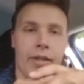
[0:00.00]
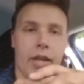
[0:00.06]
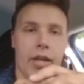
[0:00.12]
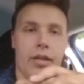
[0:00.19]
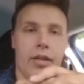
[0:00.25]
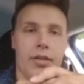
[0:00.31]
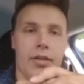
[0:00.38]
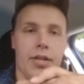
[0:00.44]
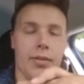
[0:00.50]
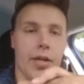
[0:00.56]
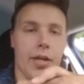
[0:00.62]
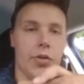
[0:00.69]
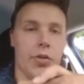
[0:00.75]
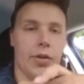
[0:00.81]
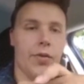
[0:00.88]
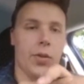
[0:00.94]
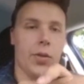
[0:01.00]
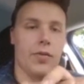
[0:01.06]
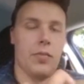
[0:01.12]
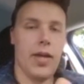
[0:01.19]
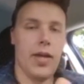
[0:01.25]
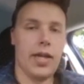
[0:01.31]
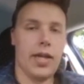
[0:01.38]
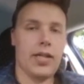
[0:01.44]
and the electric field of
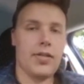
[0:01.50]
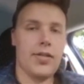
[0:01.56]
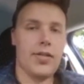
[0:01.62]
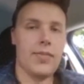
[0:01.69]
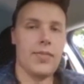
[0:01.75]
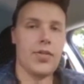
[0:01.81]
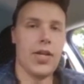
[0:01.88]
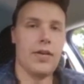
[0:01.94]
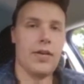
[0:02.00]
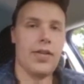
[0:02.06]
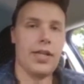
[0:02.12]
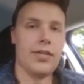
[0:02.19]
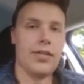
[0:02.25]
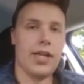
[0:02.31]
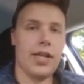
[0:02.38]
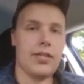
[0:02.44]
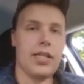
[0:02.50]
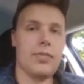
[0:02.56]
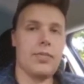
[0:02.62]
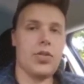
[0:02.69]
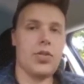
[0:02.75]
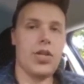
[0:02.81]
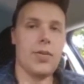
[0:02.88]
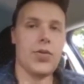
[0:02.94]
a magnet seems to have the exact
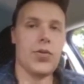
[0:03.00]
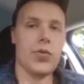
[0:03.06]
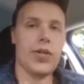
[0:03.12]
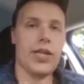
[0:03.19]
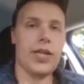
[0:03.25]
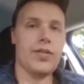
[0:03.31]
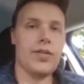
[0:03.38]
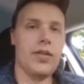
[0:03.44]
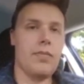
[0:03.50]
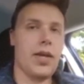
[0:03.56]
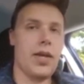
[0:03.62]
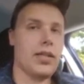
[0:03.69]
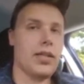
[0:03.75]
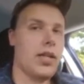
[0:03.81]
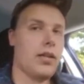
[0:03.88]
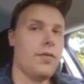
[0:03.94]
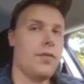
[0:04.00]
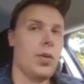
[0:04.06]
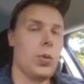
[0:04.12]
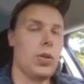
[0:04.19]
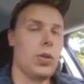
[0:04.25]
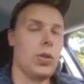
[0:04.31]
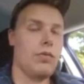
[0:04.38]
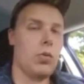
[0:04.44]
same geometry as the magnetic
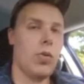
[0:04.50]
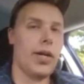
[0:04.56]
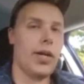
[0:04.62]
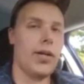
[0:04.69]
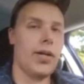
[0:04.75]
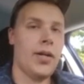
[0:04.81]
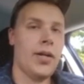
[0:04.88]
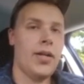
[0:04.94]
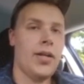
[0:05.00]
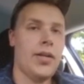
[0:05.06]
field of a wire.